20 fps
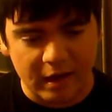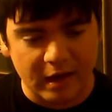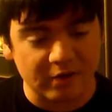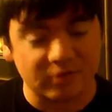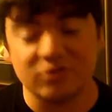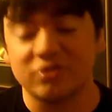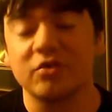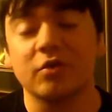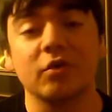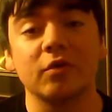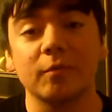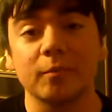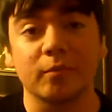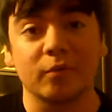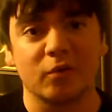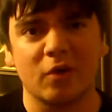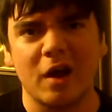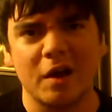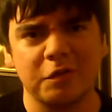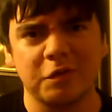just couldn't
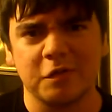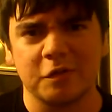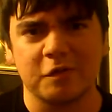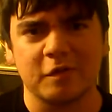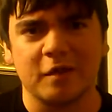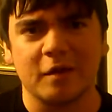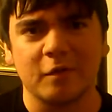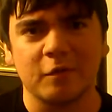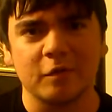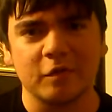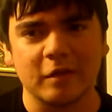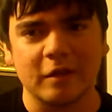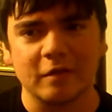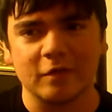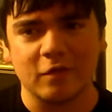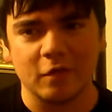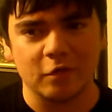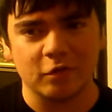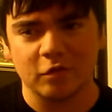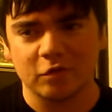process it. I was
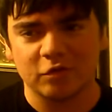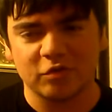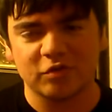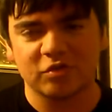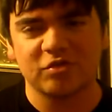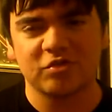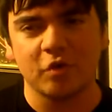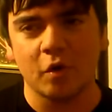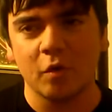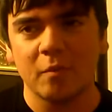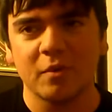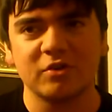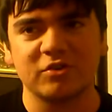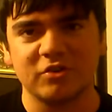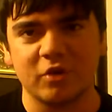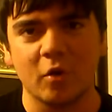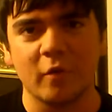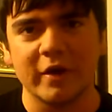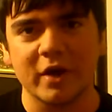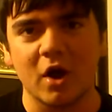like, there's just so much
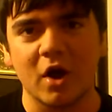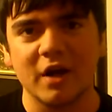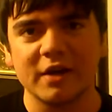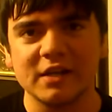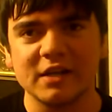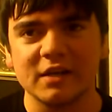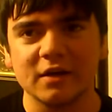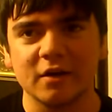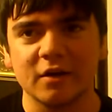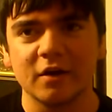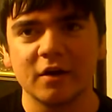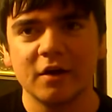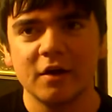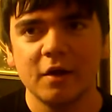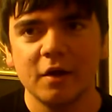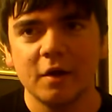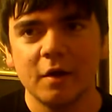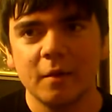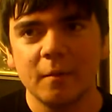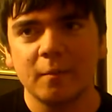going on here.
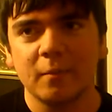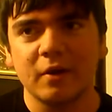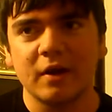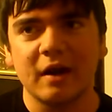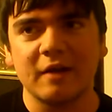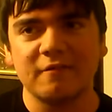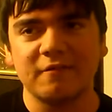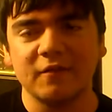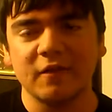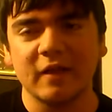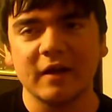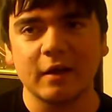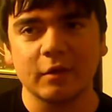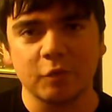But I feel like